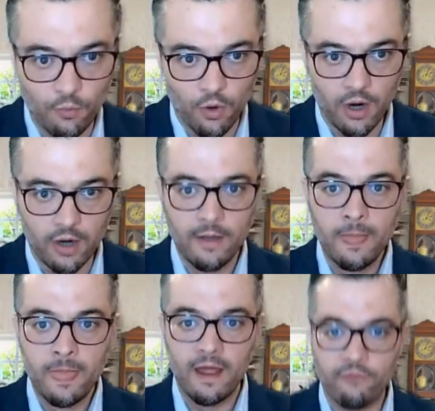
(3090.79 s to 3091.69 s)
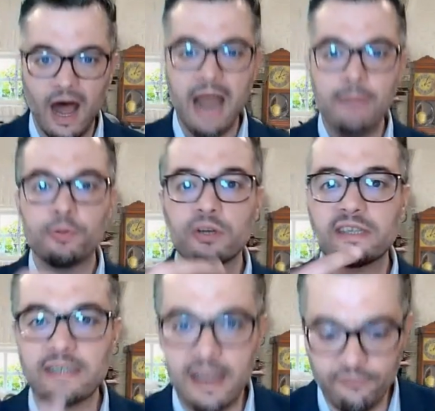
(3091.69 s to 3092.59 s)
work and for hyper
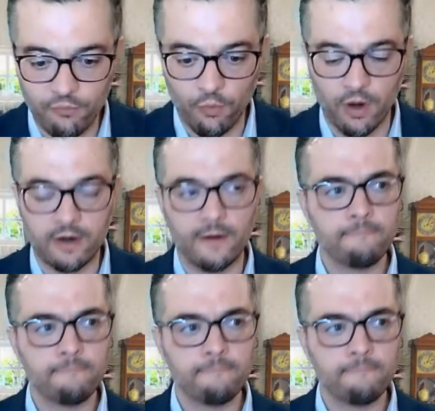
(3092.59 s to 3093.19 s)
safe work.